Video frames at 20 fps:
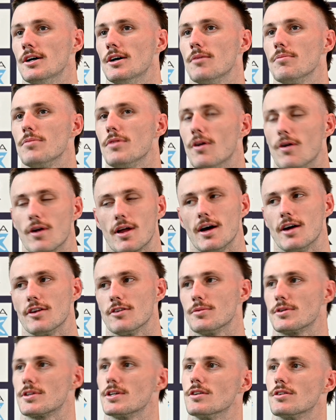I'm not
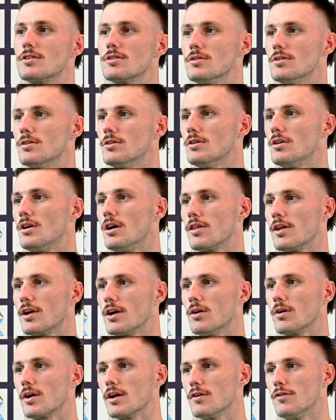100% sure. I think
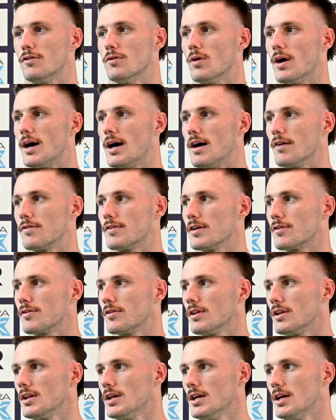I'll get a full half
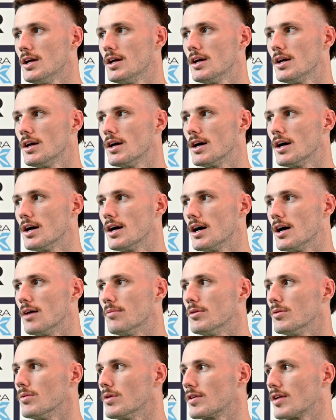definitely,
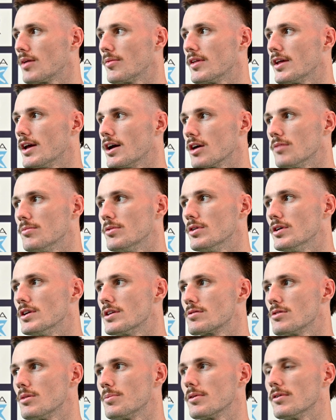but with some of the younger boys
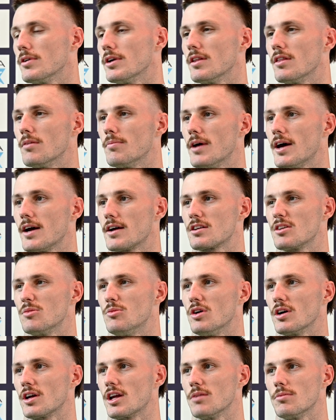swapping around in the backs, I
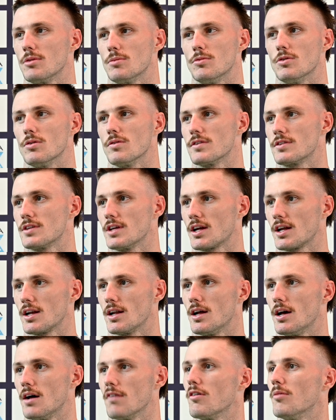might get a bit more of the second
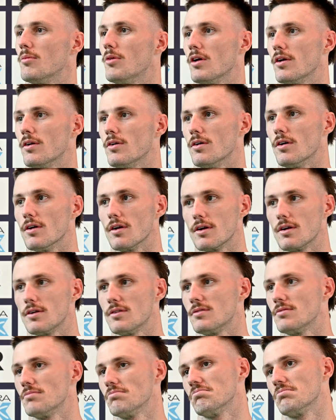half. I might not.
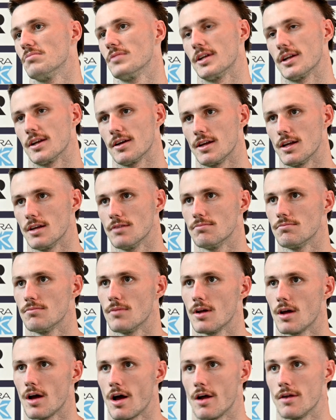You know,
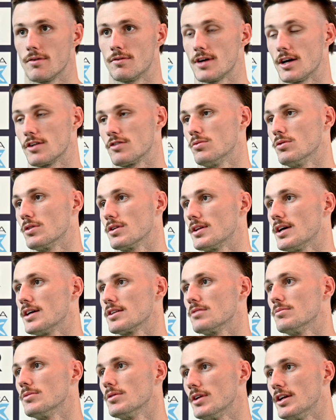touch wood it
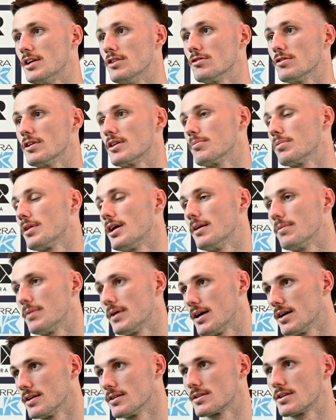doesn't, but injury can play a
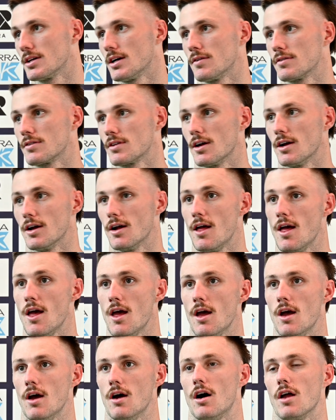part and stuff. So
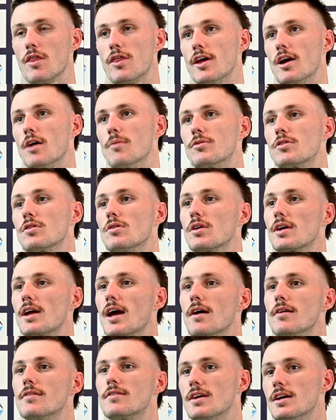I think I'm sort of
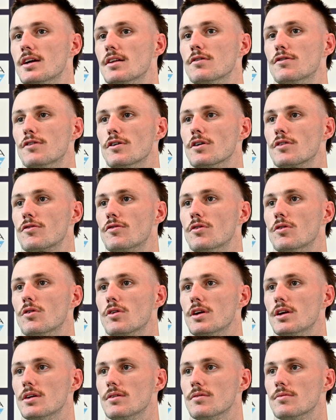guaranteed the first
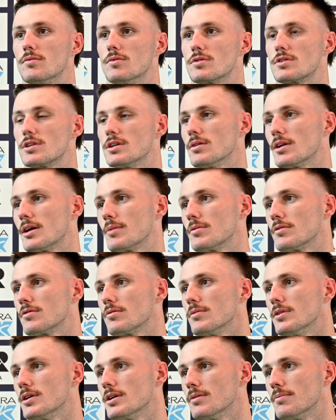40, and then we'll see what happens
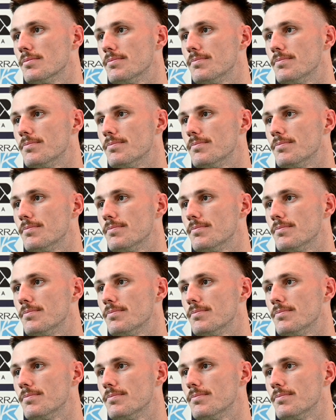from there.